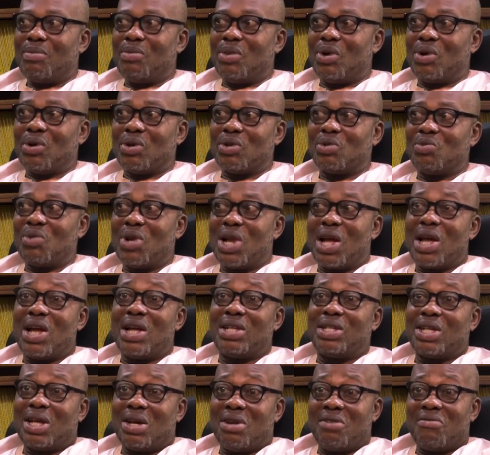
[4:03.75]
Because when I
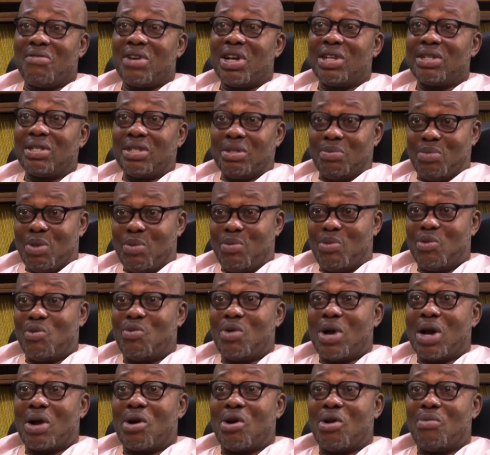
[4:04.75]
entered university, people
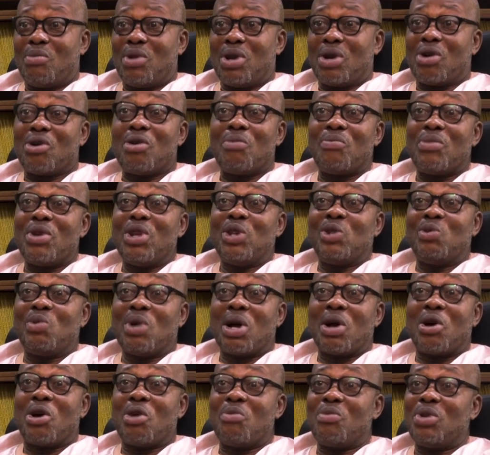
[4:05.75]
were coming, companies
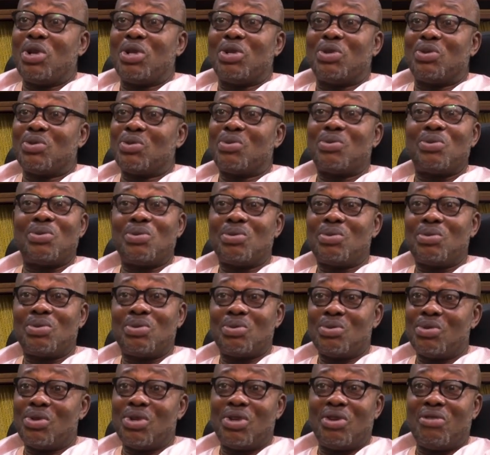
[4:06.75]
were coming to
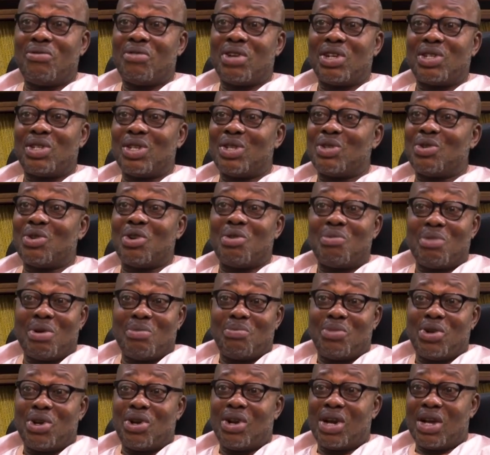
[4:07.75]
the university to come
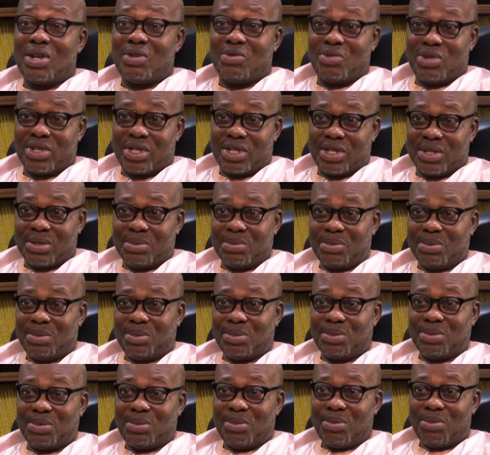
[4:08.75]
and pick graduates
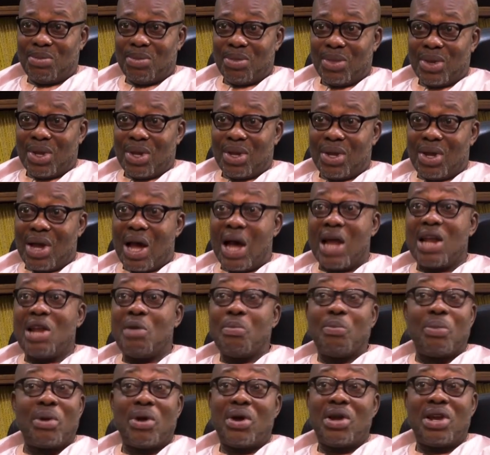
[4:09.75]
and
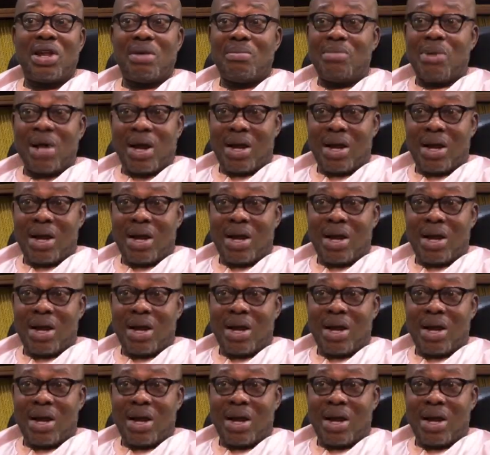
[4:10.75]
employ them